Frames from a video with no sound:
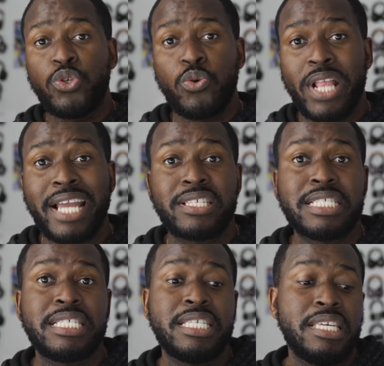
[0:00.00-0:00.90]
would you like to
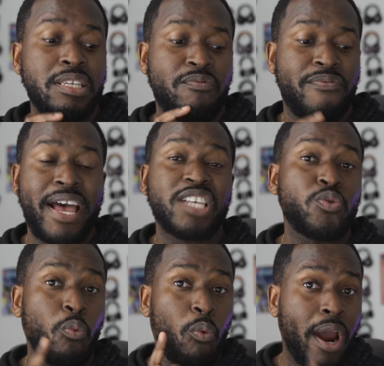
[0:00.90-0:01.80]
see
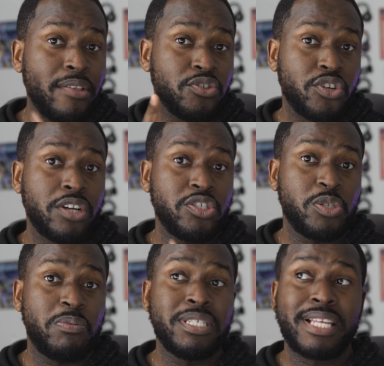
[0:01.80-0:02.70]
fast wireless charging
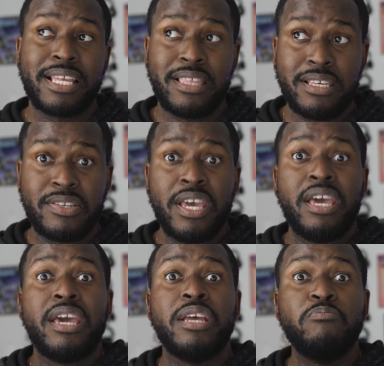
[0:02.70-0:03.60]
speeds like this
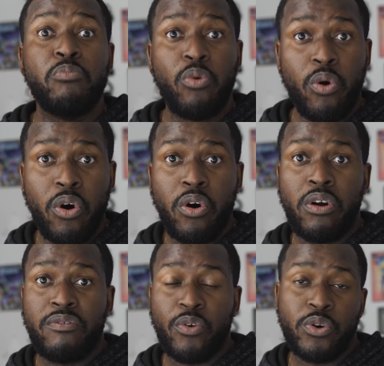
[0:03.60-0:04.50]
in more,
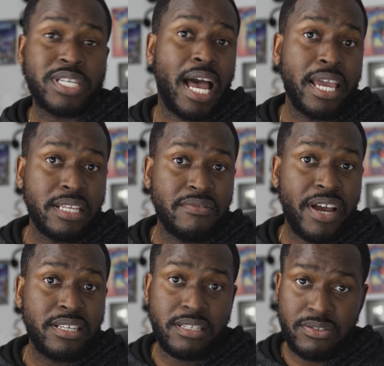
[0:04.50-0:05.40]
of course, high end
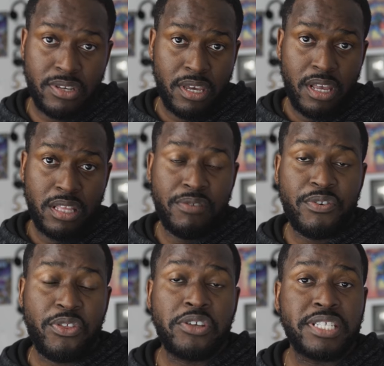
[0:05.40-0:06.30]
devices? Leave
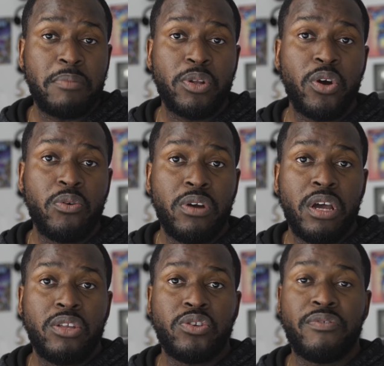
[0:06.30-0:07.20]
your thoughts down below.
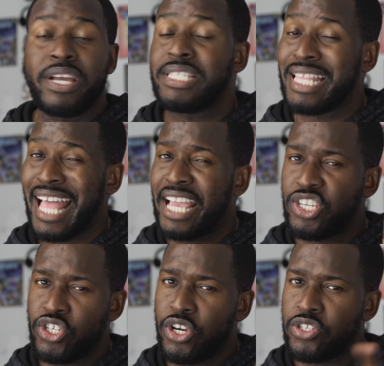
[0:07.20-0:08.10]
Don't forget to like,
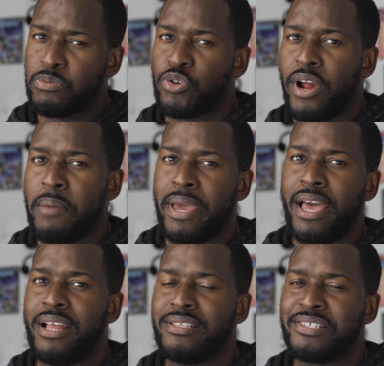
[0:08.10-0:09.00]
share, subscribe,
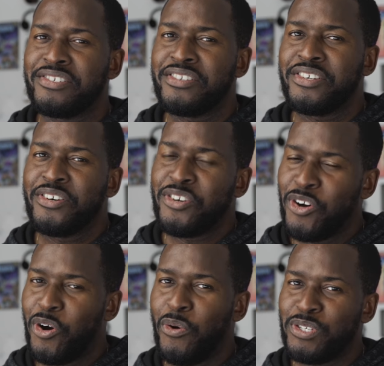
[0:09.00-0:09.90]
and
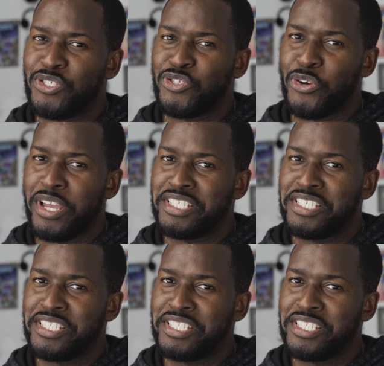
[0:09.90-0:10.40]
always enjoy your